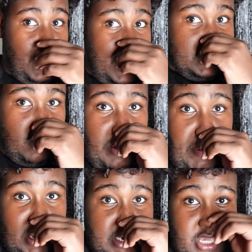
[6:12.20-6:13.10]
Guys, we're
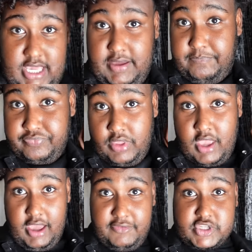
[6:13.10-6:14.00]
about to eat
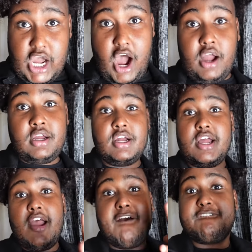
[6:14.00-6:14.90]
iftar.
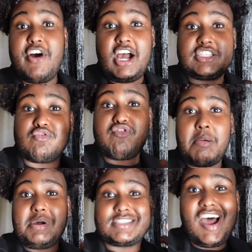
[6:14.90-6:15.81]
First
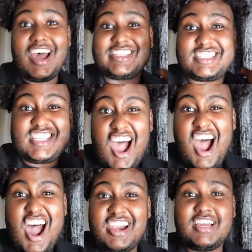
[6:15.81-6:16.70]
Ramadan
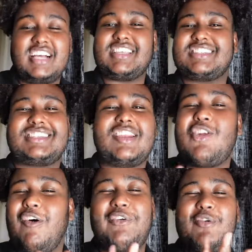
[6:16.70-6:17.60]
done! Guys, I did
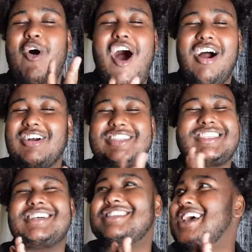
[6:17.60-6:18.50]
not feel hunger
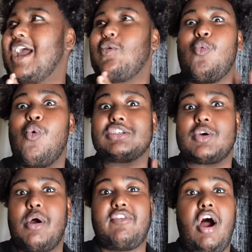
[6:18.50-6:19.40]
today
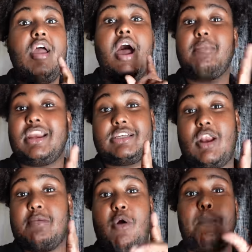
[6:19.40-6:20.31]
whatsoever. I'm gonna
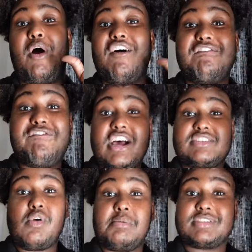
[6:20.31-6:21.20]
explain more, but
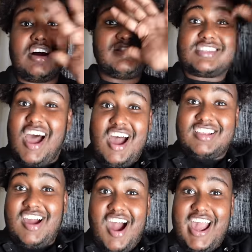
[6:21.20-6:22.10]
first Ramadan
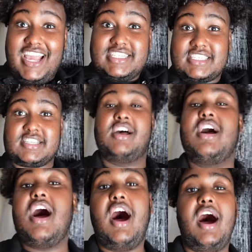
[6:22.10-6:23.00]
done, guys!
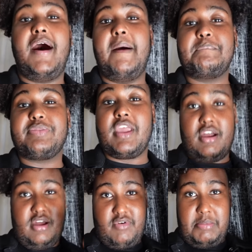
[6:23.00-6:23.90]

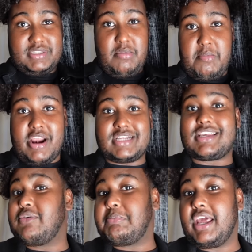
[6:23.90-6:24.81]
Ramadan Mubarak to
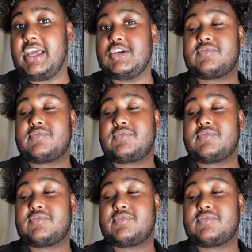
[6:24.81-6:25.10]
everybody.